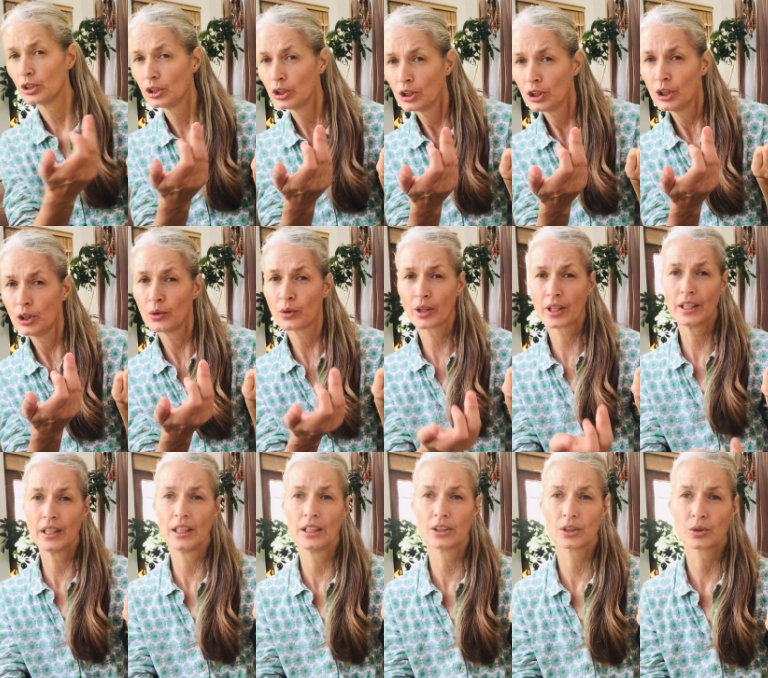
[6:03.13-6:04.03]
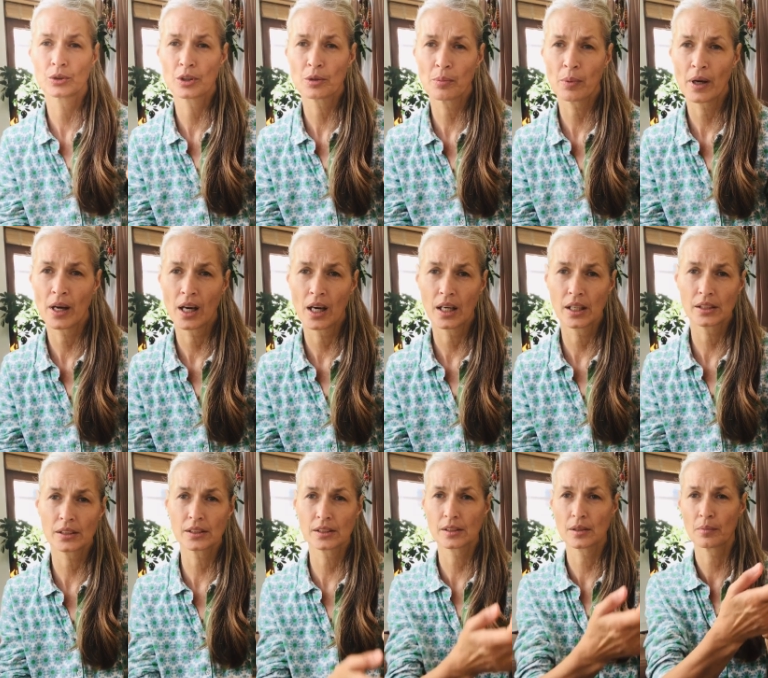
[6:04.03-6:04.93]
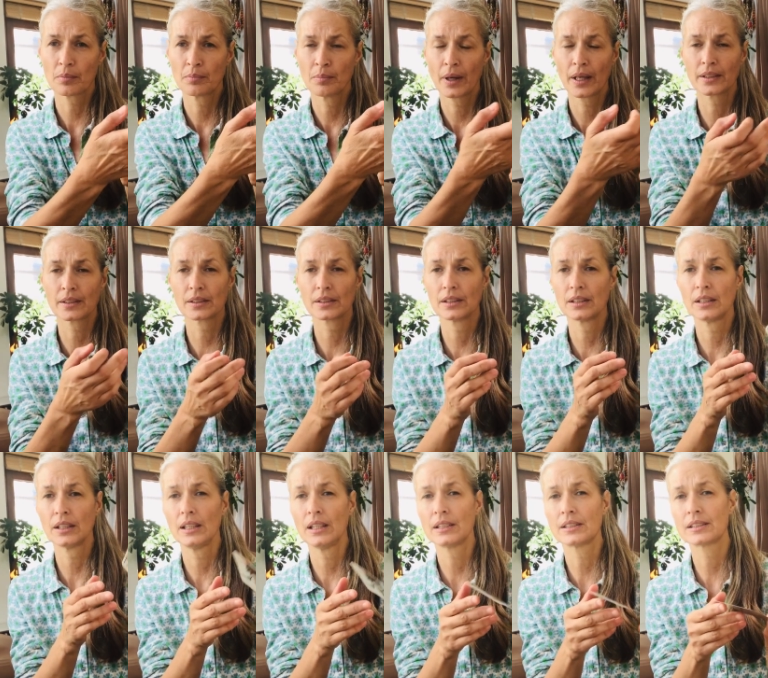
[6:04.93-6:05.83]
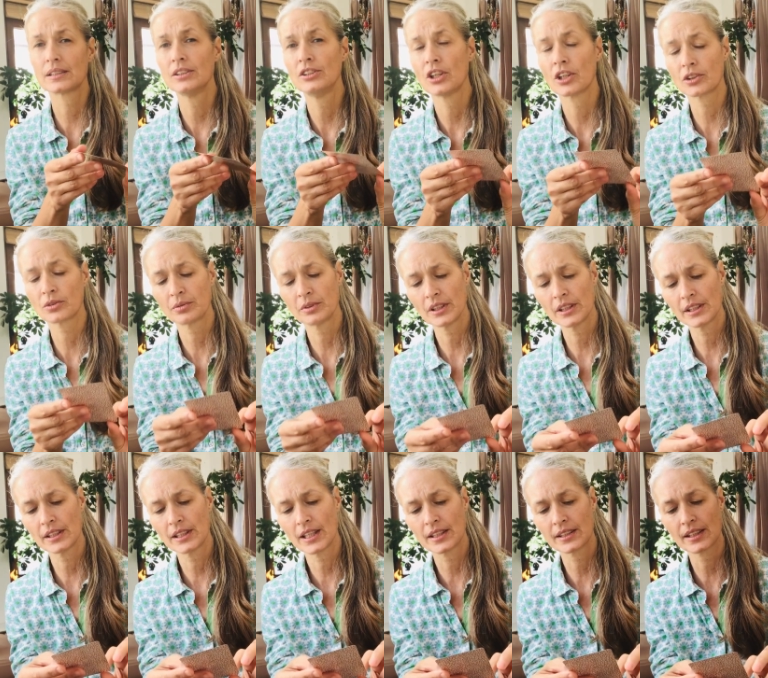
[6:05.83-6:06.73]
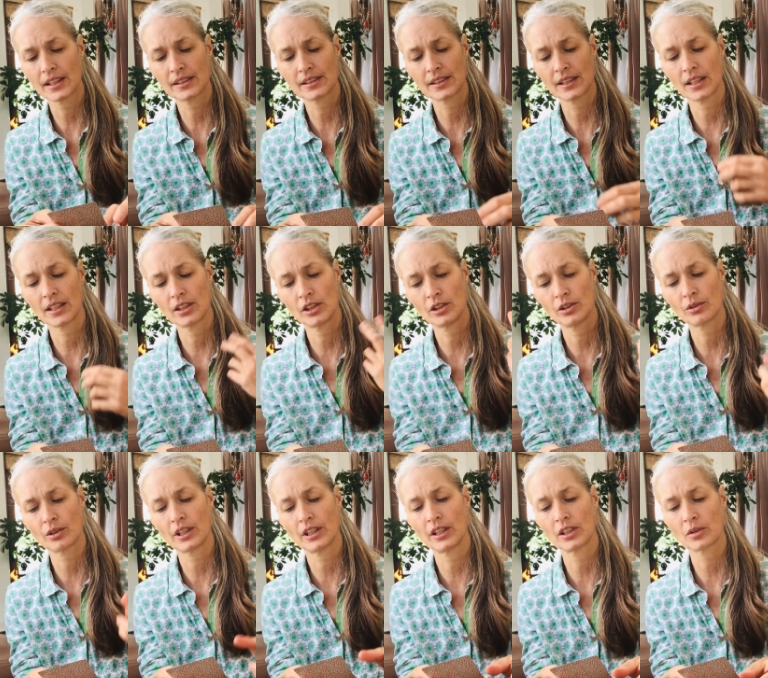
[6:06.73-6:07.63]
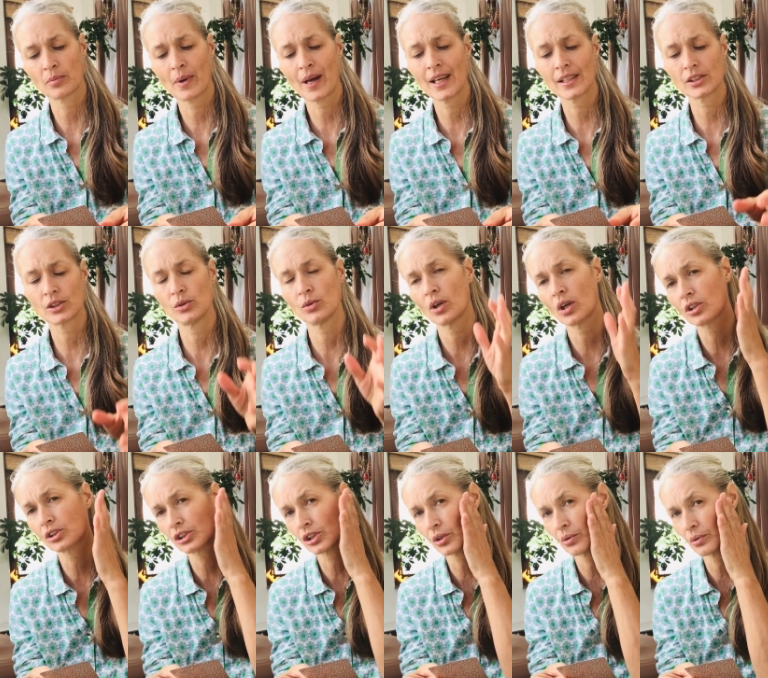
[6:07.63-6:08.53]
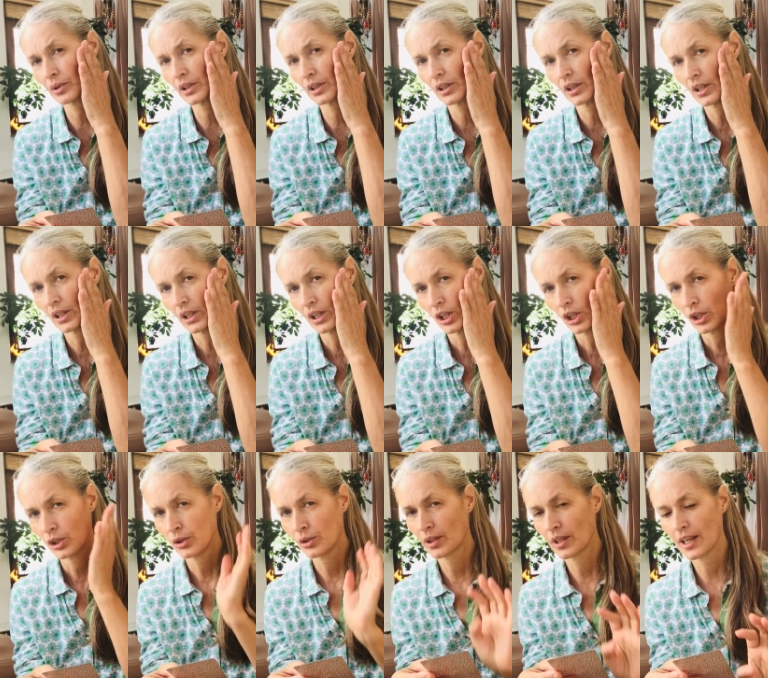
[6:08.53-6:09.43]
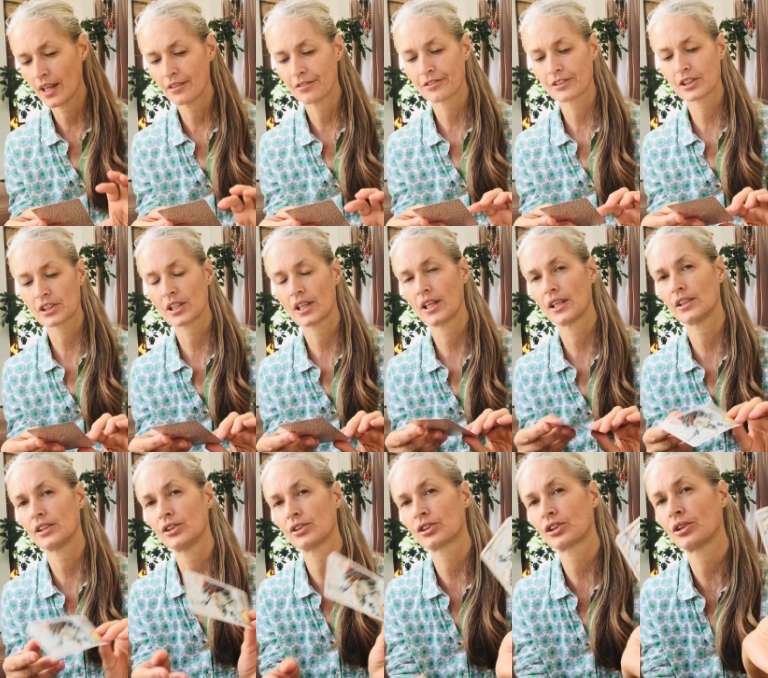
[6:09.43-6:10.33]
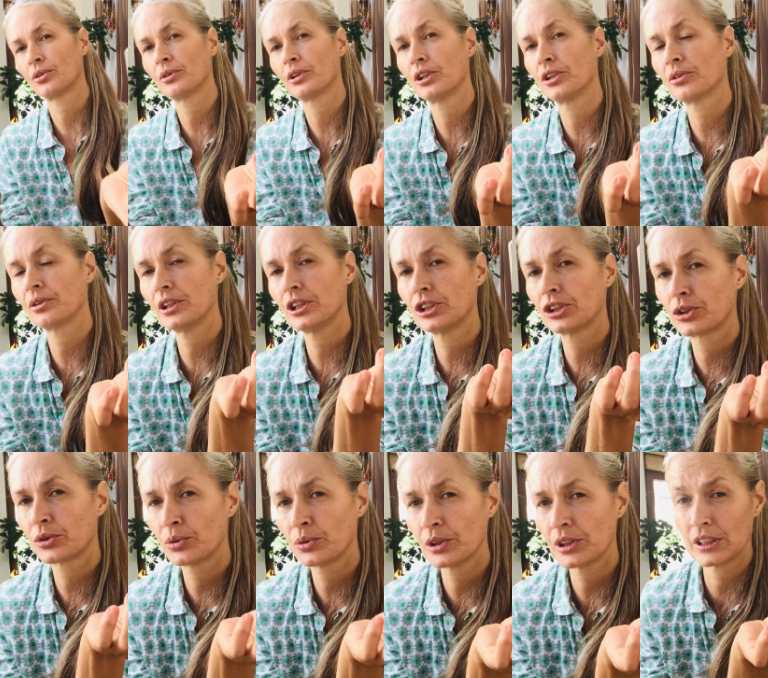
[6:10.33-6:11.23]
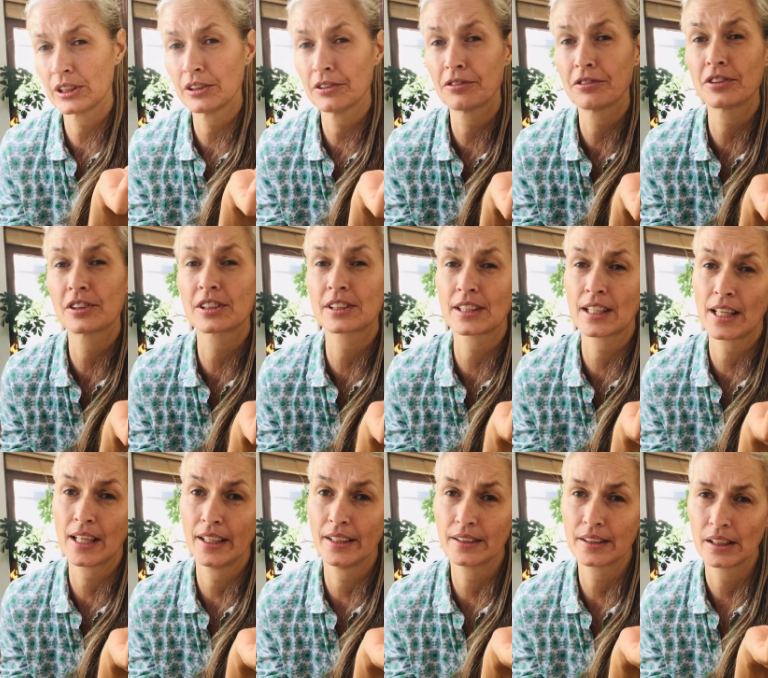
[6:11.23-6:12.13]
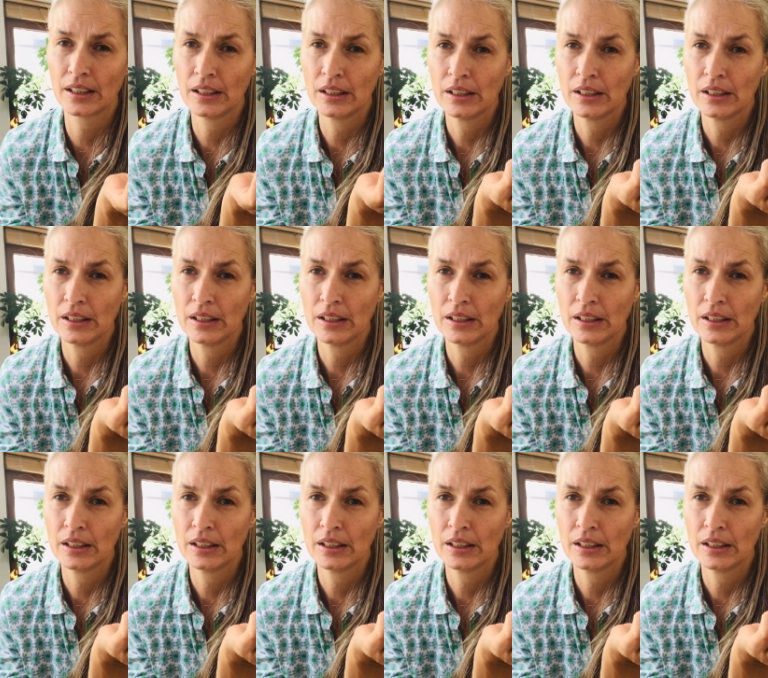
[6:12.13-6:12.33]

looking into the past, but it's not really that they're saying looking in the past. You are showing your left side. You're showing your intuitive side